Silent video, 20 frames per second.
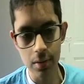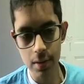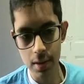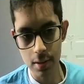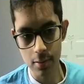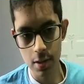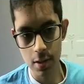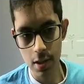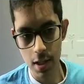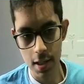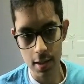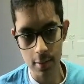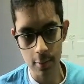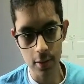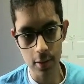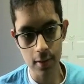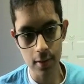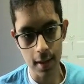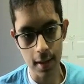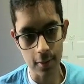in which case we
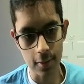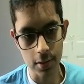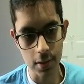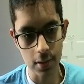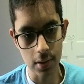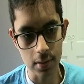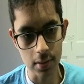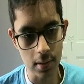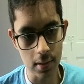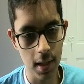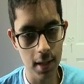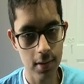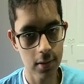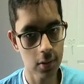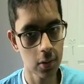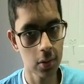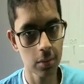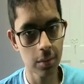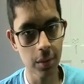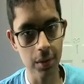know that our total has
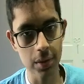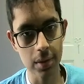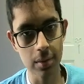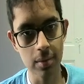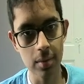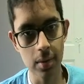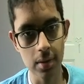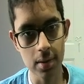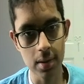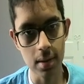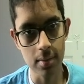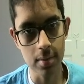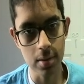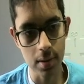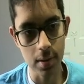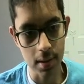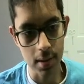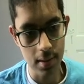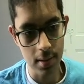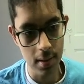all possible
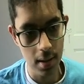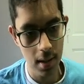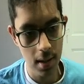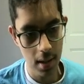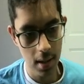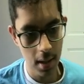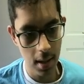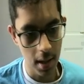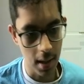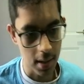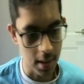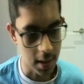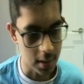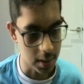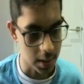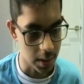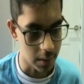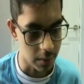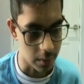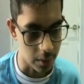substrings
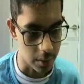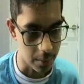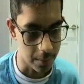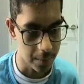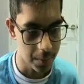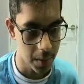accounted for.